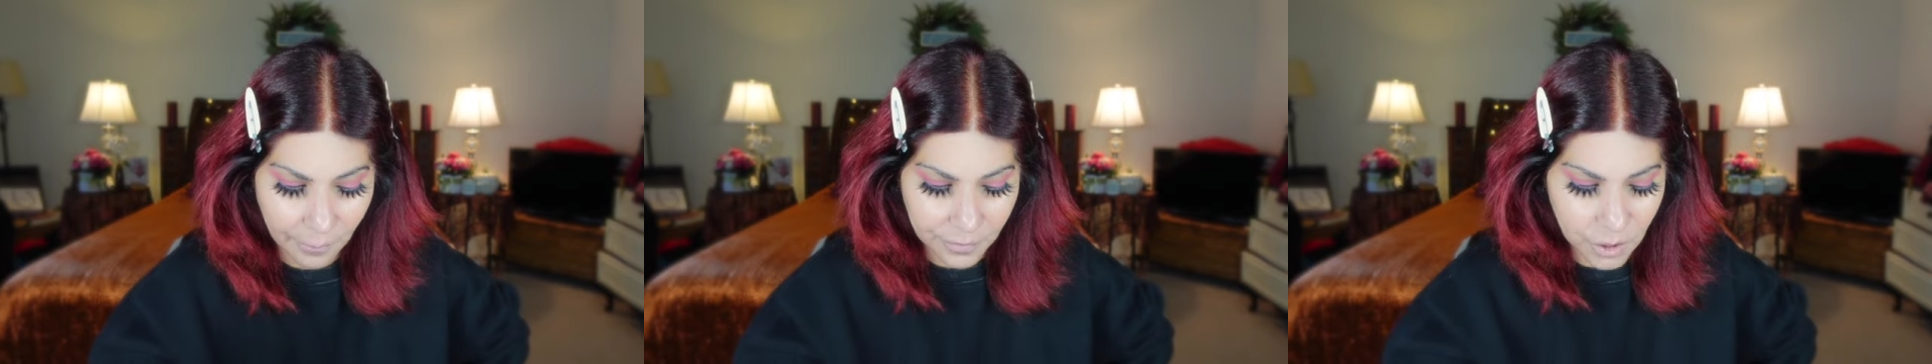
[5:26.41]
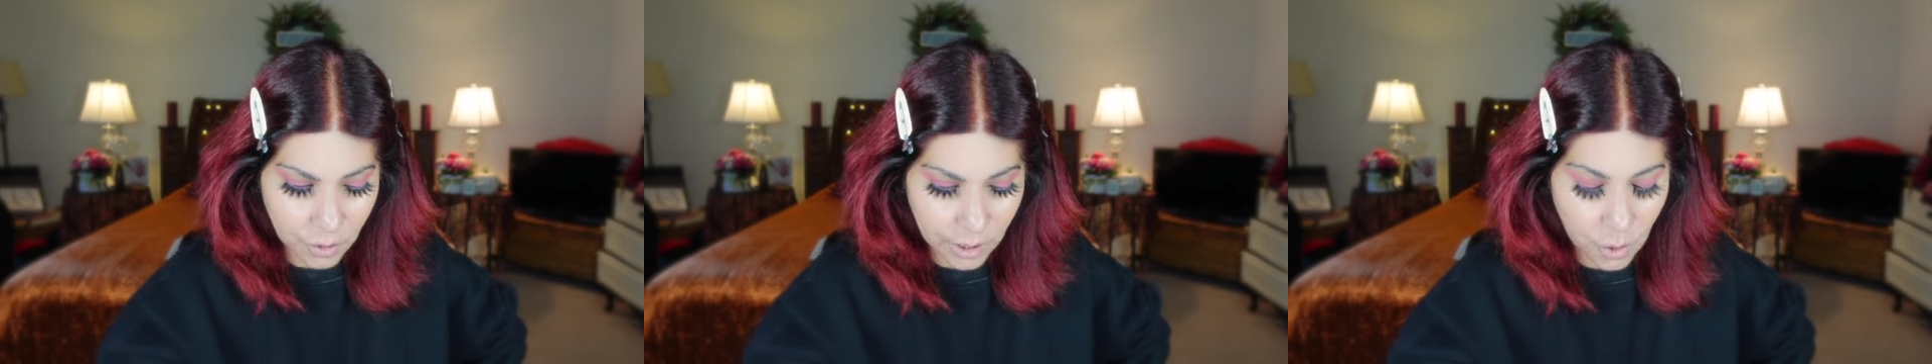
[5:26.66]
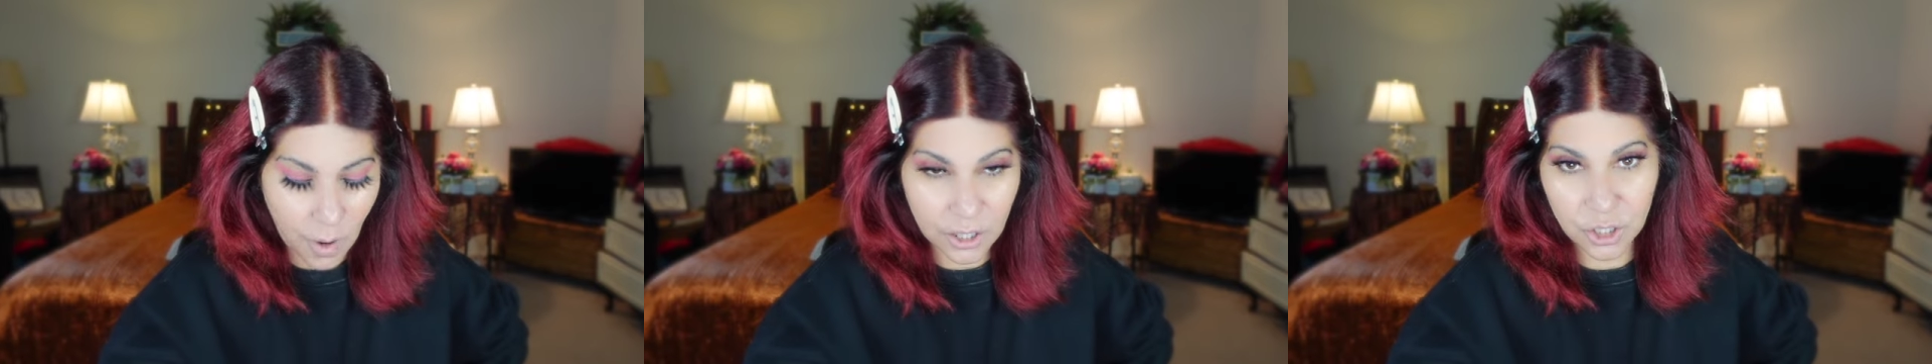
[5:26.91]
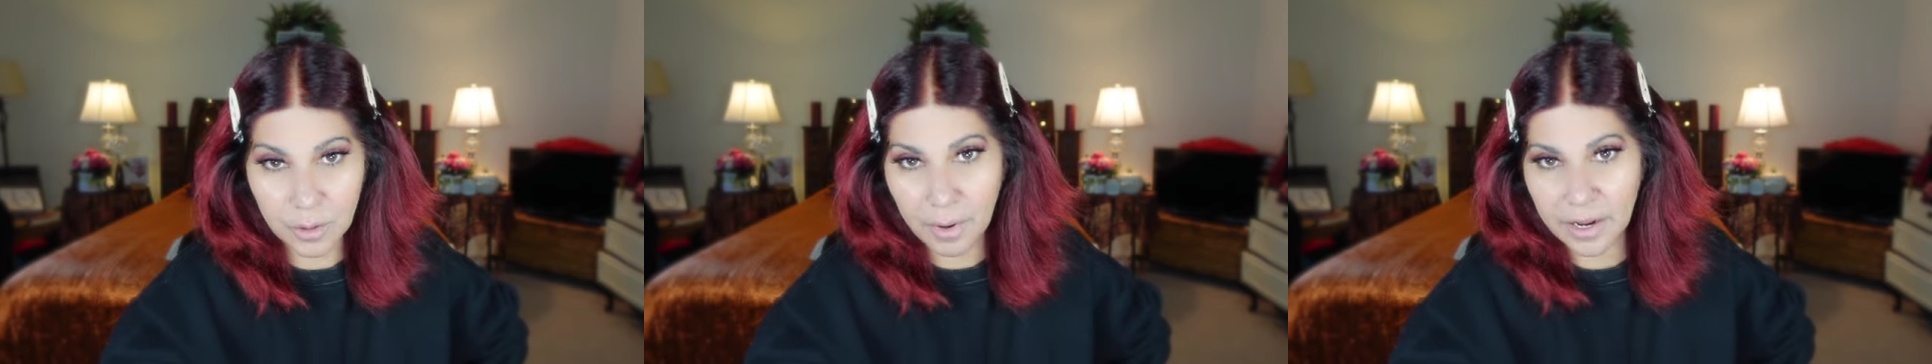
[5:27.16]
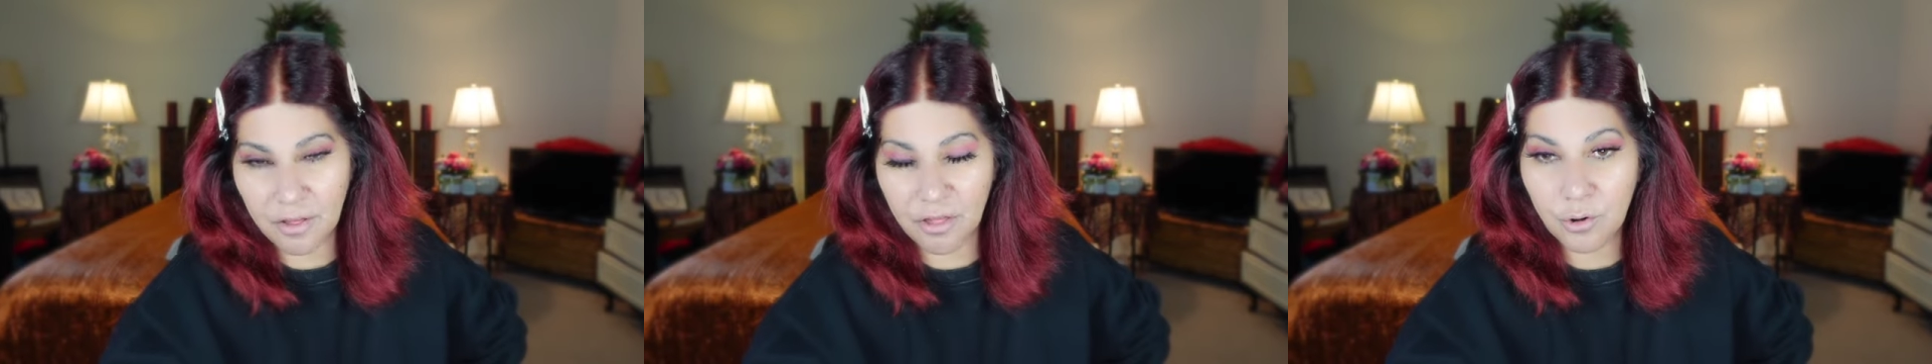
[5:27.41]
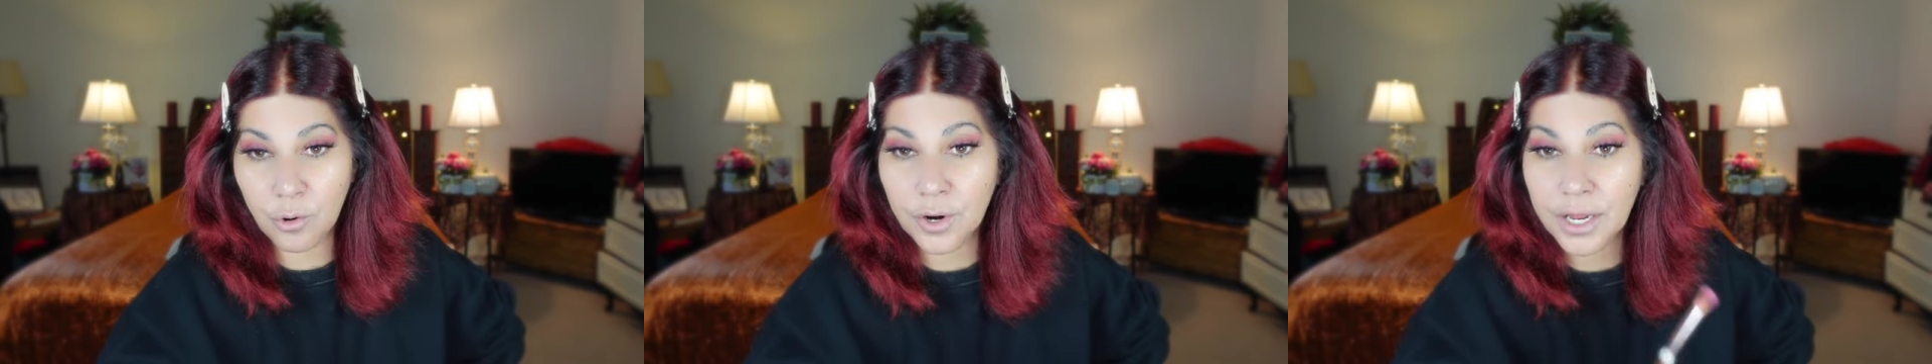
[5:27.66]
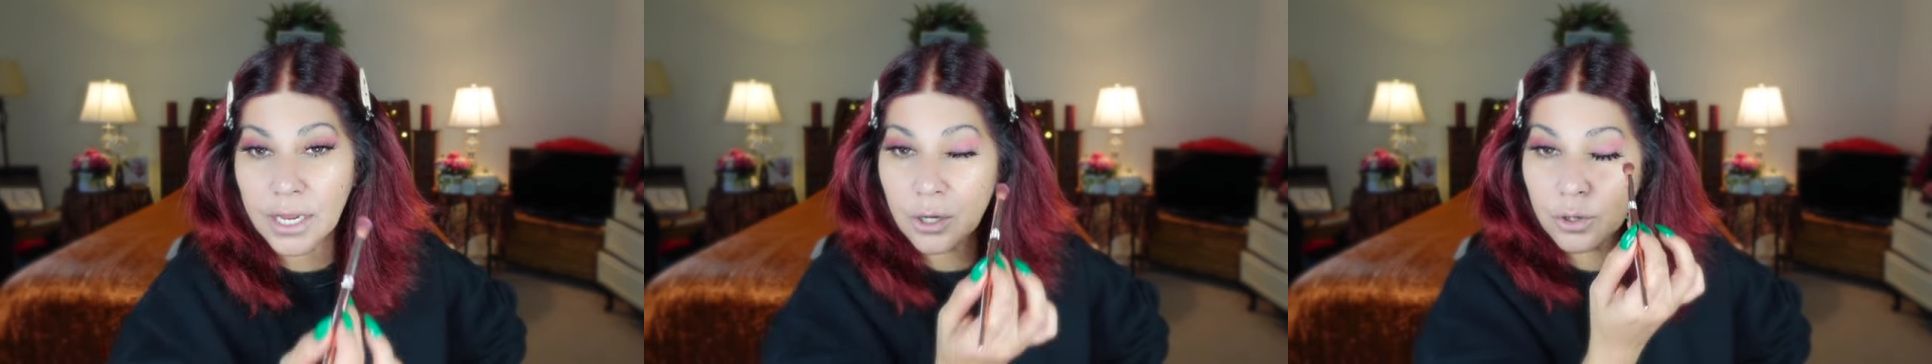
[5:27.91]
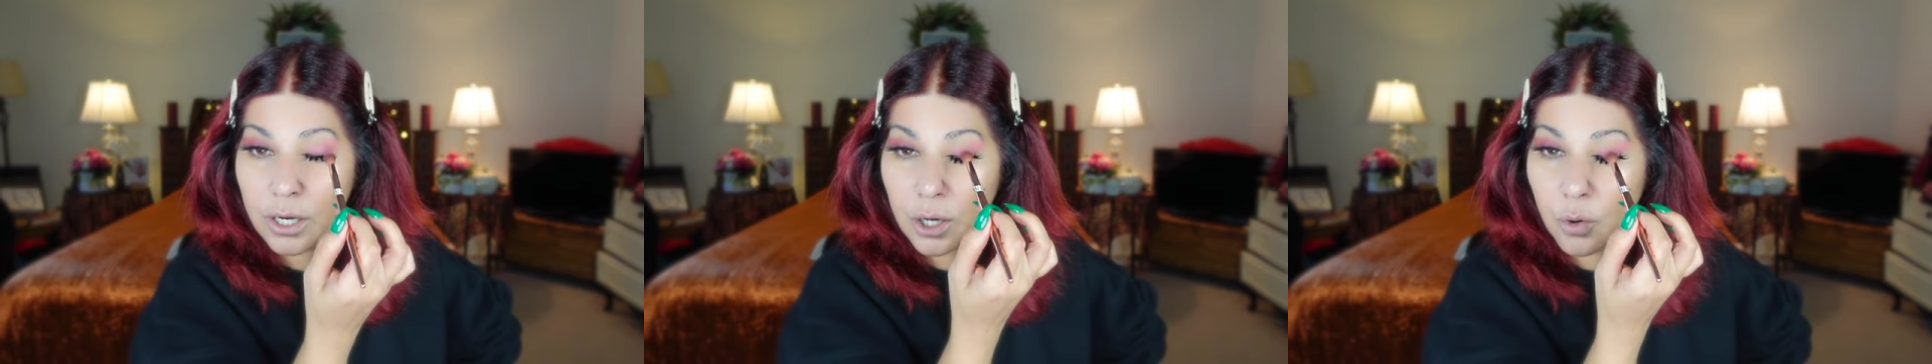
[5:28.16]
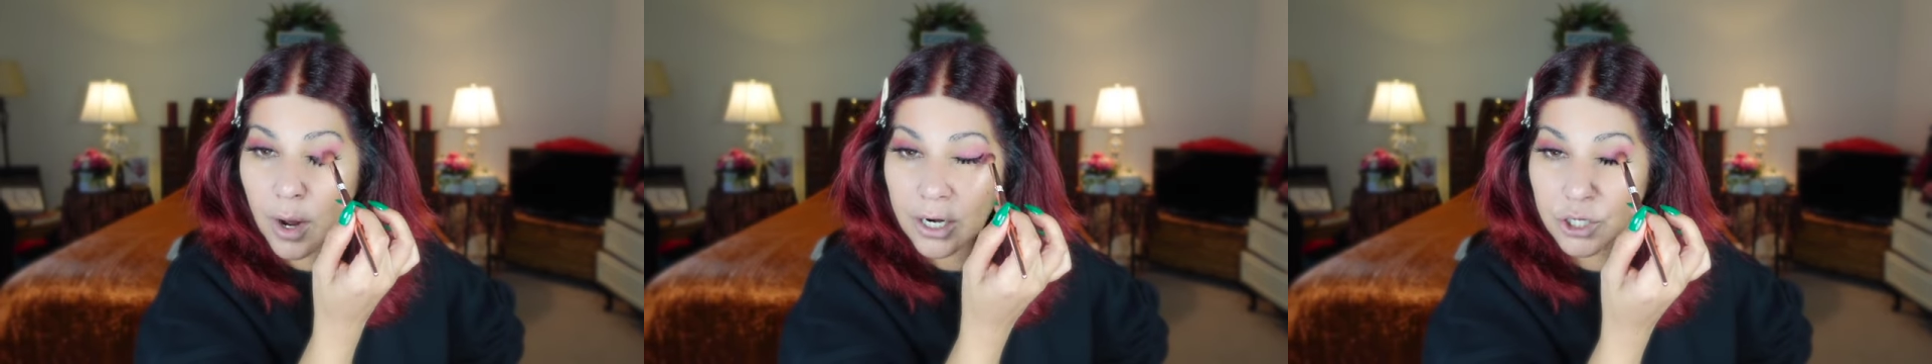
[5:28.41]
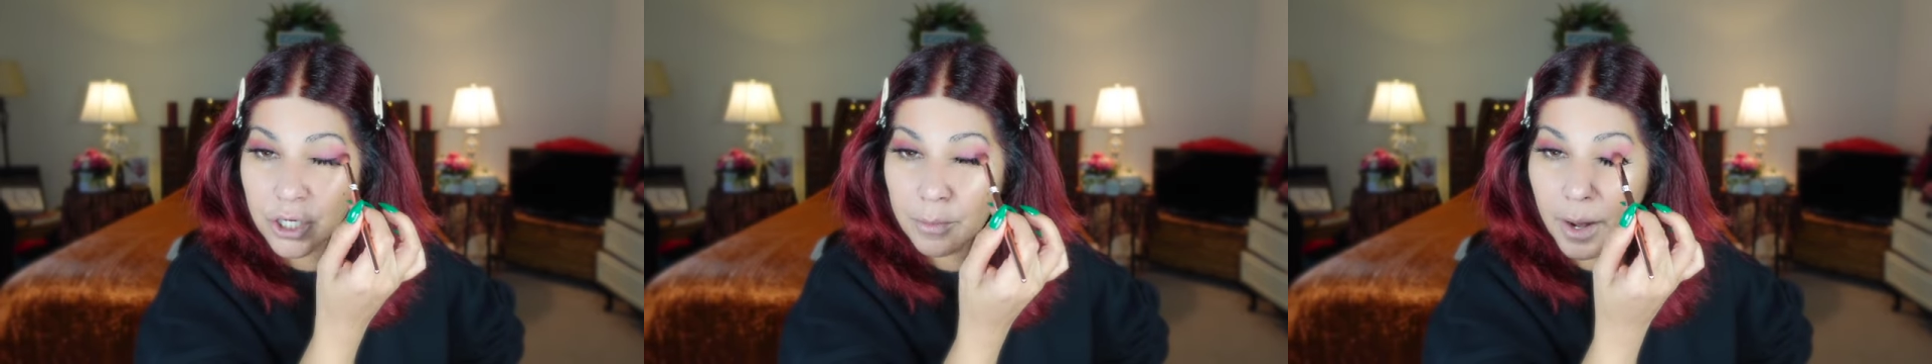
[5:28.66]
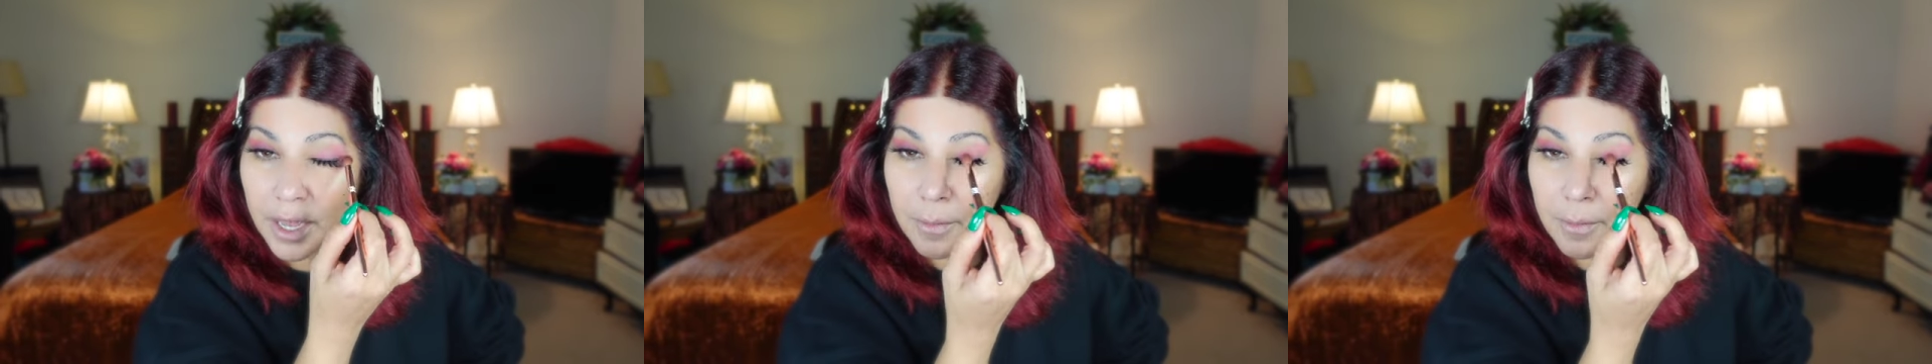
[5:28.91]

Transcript: you're going to question my authority, you're going to question my